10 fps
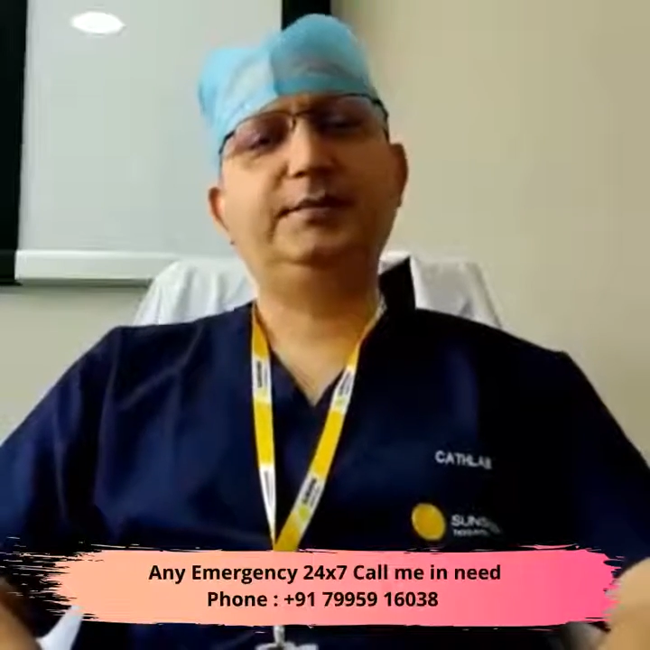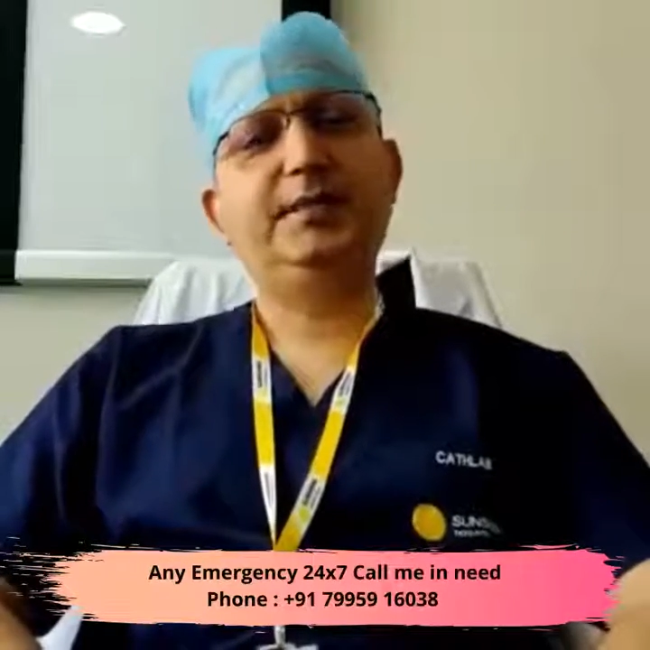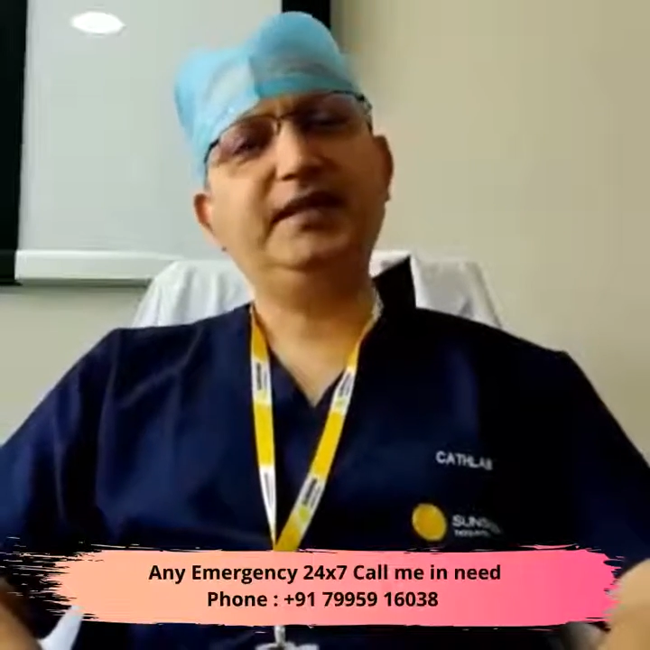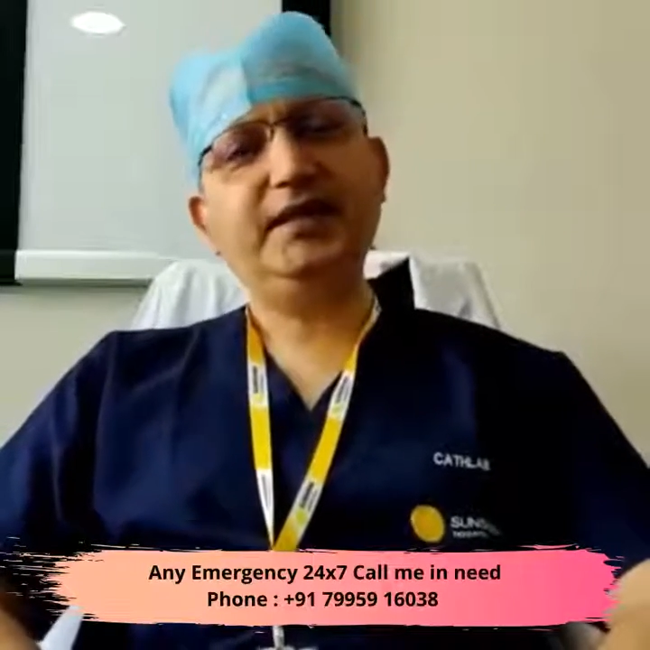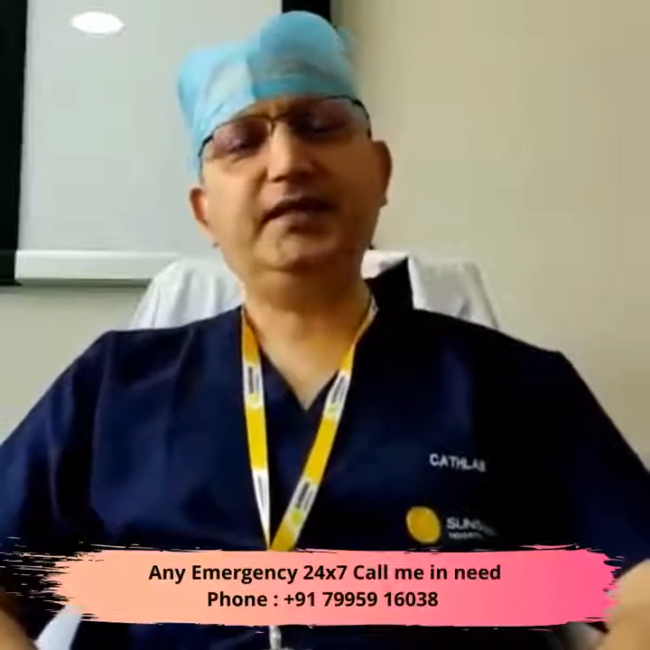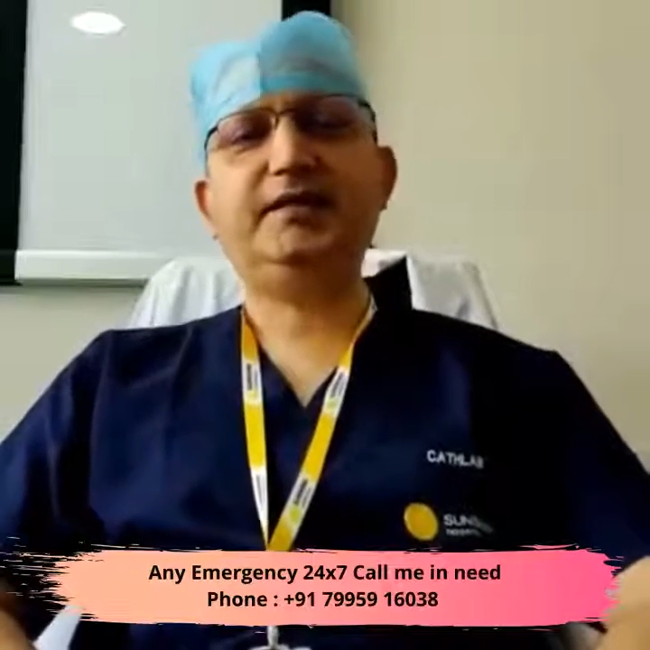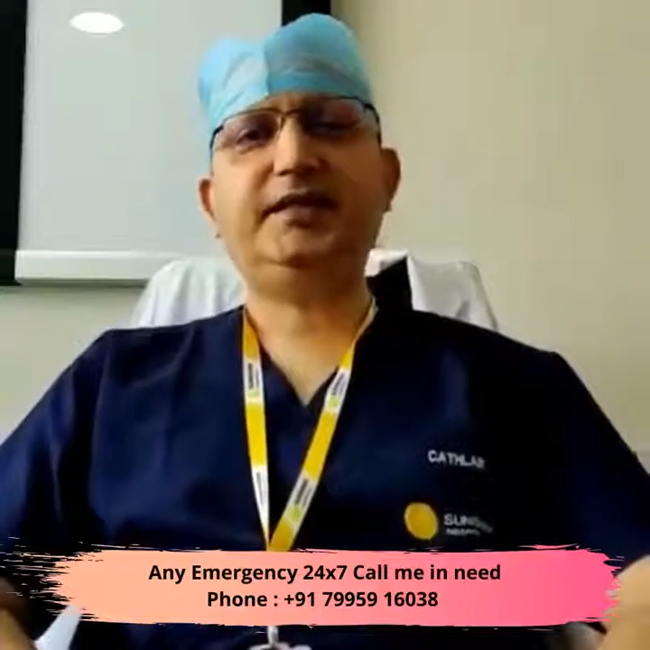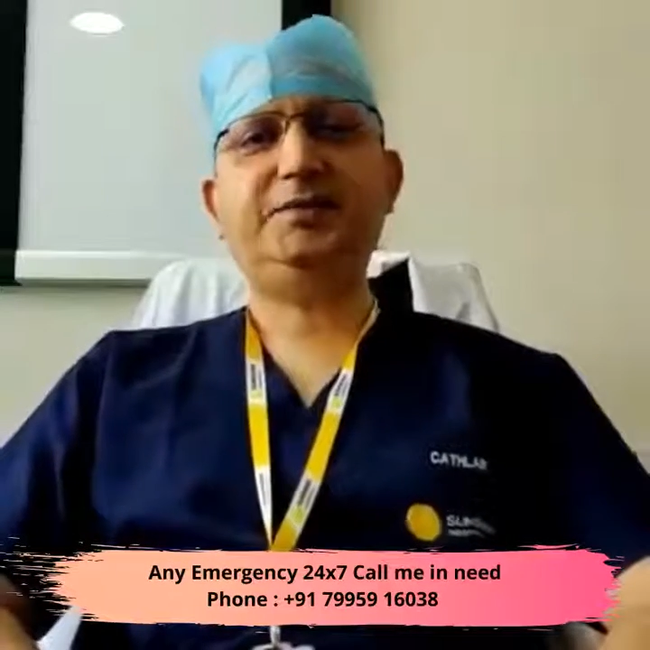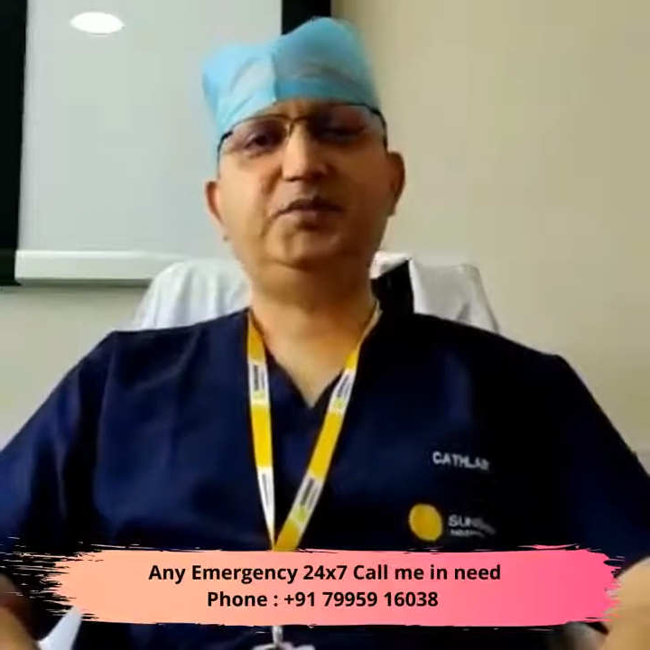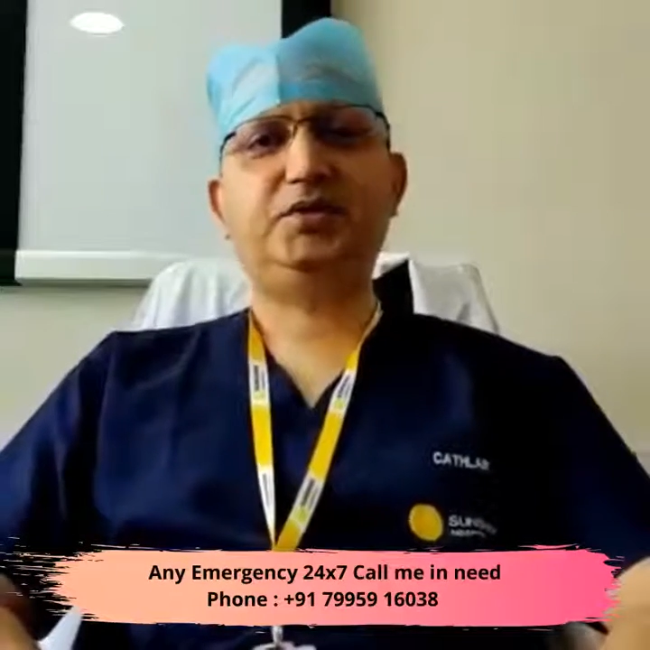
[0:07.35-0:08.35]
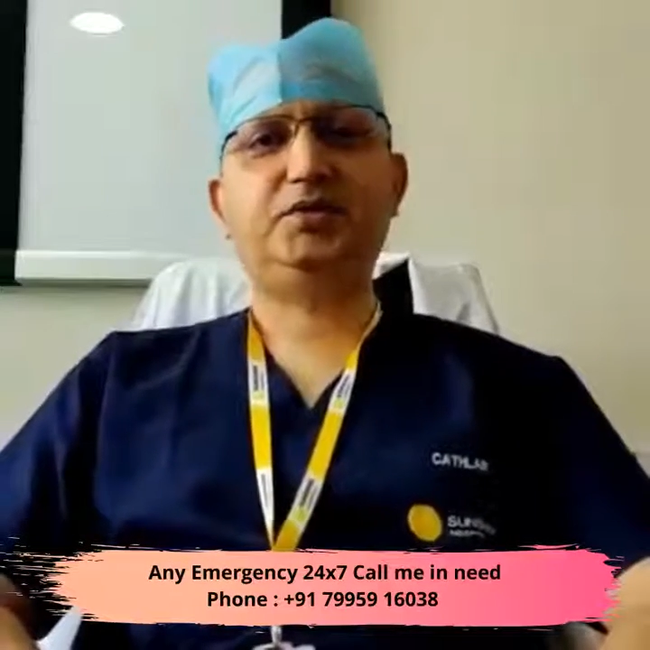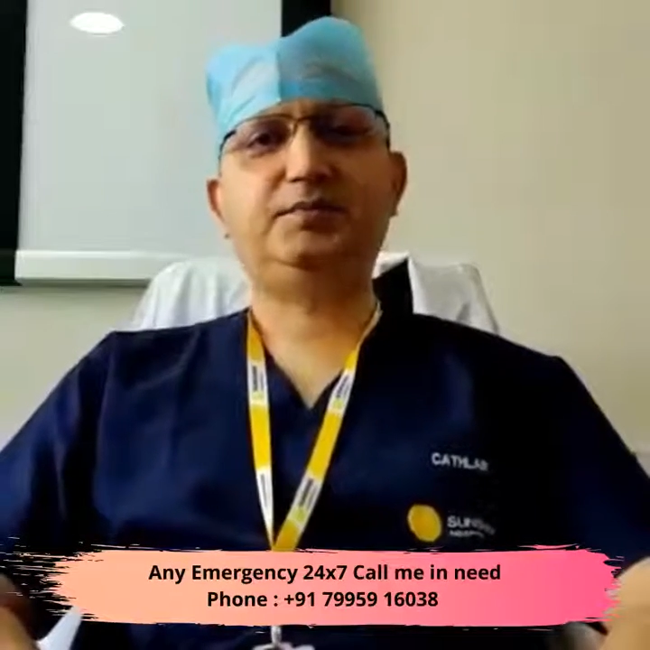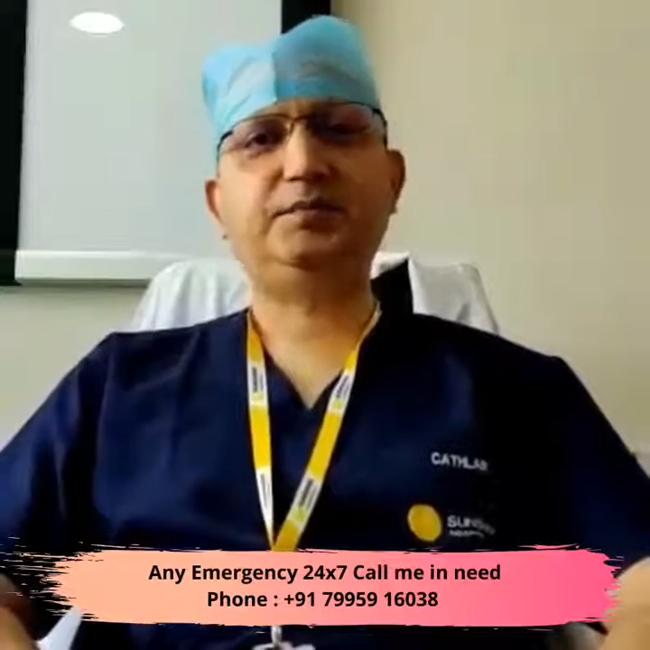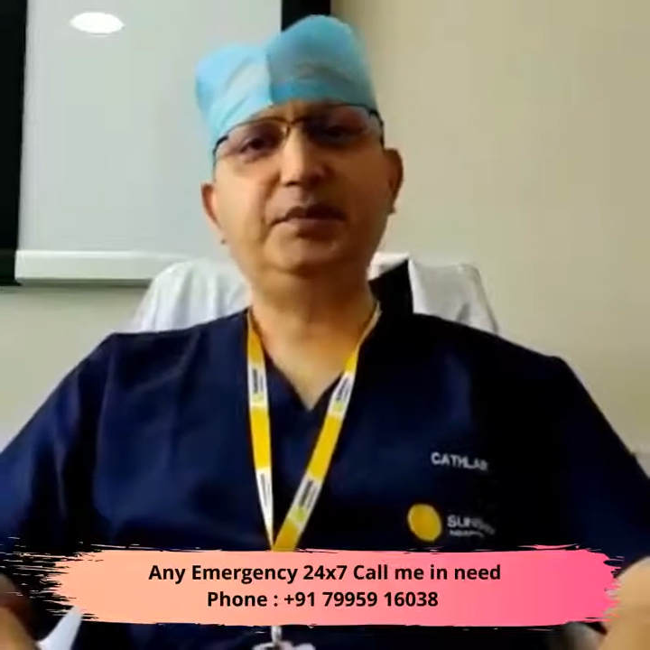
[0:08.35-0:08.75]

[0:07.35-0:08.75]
Many a times